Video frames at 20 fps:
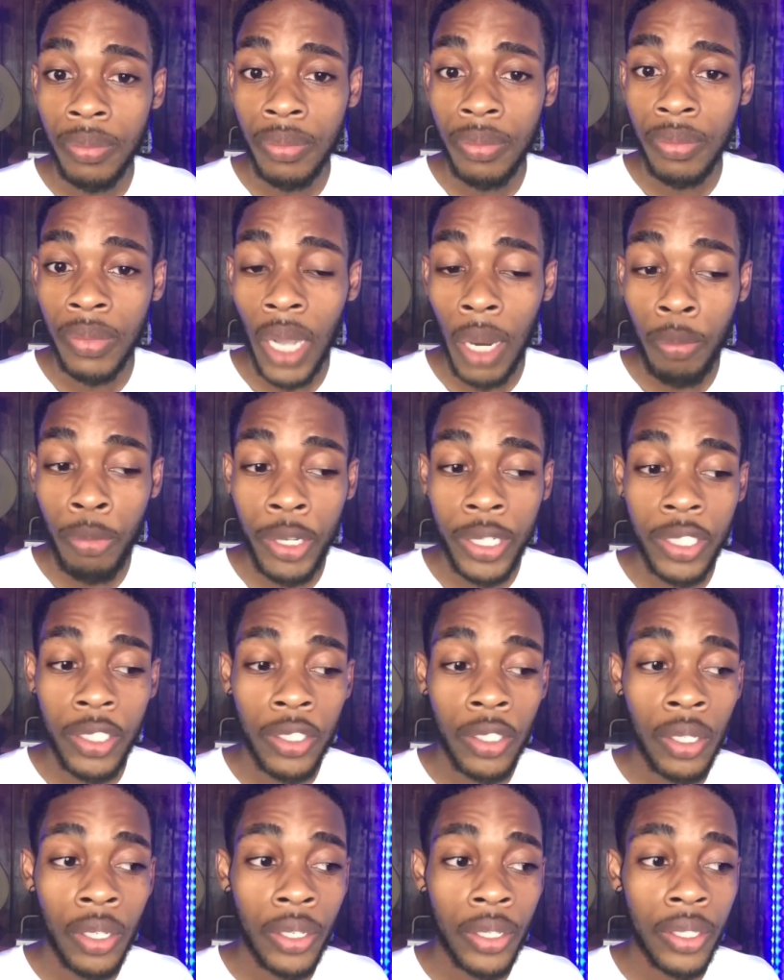I'm ready to
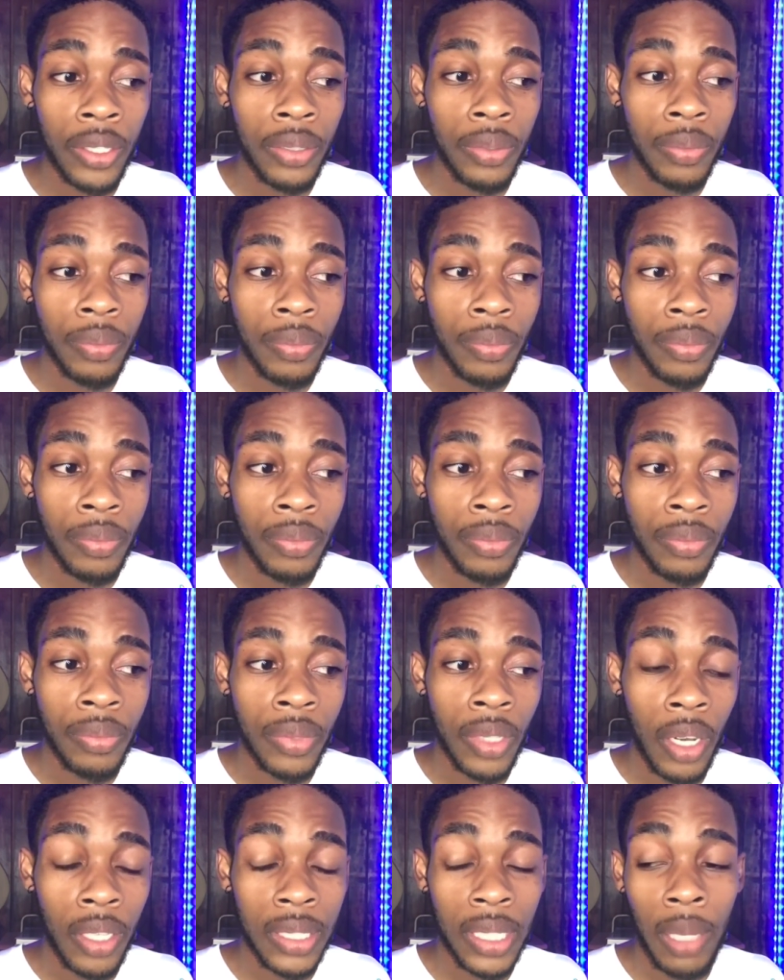learn
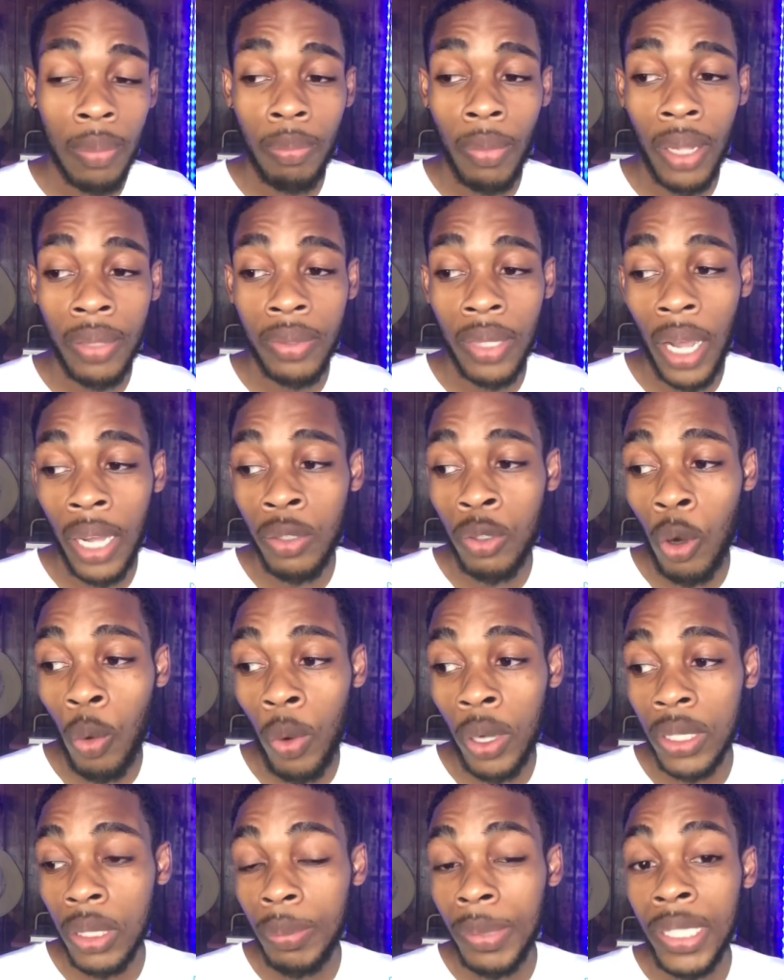because I, I don't
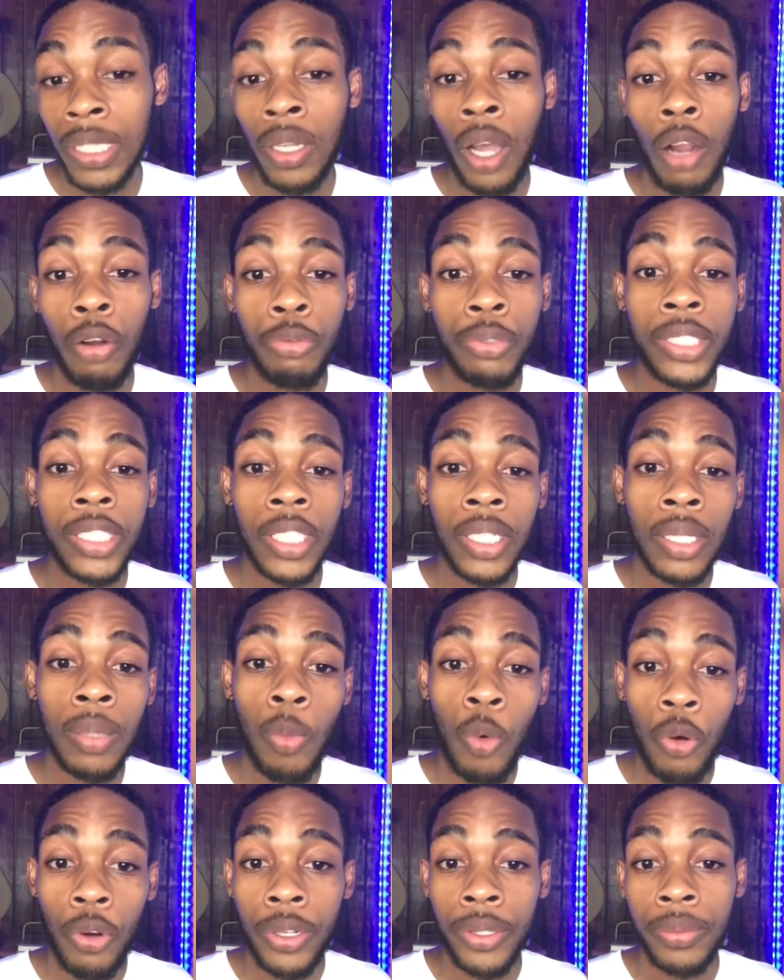want to be not rich
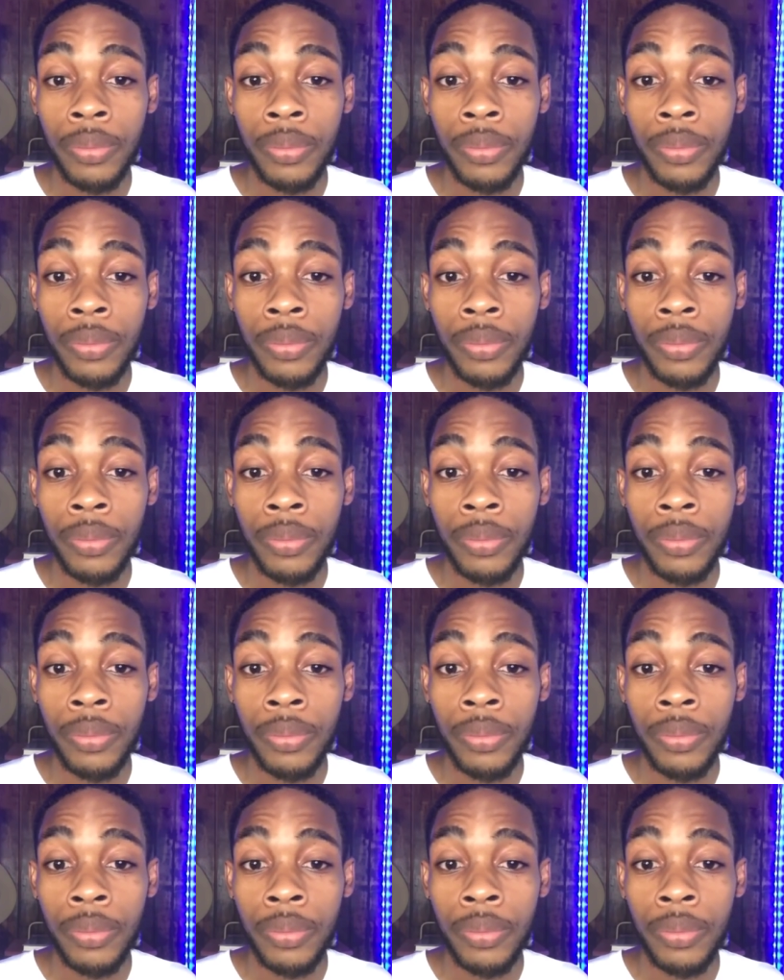anymore.